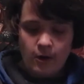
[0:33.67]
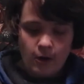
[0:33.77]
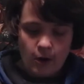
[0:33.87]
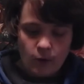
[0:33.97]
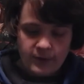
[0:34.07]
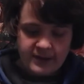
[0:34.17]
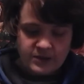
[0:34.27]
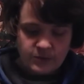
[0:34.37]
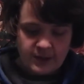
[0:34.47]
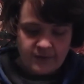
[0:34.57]
Always,
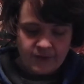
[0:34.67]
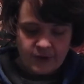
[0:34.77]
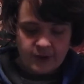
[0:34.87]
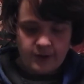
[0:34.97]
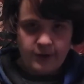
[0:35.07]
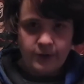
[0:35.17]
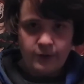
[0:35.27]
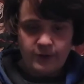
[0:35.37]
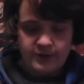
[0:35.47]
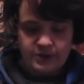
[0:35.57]
whenever you're
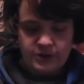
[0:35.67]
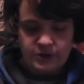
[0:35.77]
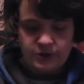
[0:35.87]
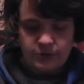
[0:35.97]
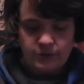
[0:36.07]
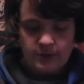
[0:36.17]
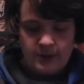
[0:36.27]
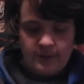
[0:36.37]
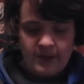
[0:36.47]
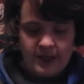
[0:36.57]
going to
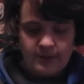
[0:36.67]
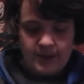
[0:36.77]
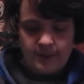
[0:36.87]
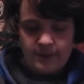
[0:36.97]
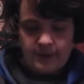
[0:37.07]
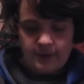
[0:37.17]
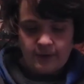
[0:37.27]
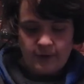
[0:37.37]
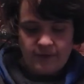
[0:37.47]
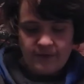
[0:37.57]
pick them up,
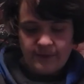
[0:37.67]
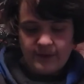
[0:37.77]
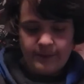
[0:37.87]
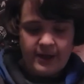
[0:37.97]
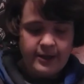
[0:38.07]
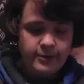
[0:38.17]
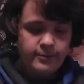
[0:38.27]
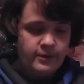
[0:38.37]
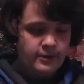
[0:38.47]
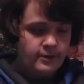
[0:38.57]
go from the
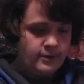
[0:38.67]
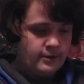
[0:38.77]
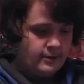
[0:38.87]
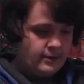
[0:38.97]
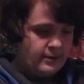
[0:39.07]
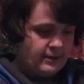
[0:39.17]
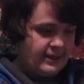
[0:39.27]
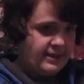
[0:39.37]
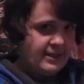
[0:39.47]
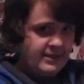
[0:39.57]
bottom,
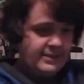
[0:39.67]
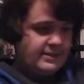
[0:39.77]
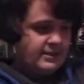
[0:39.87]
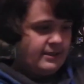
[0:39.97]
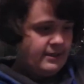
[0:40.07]
like this.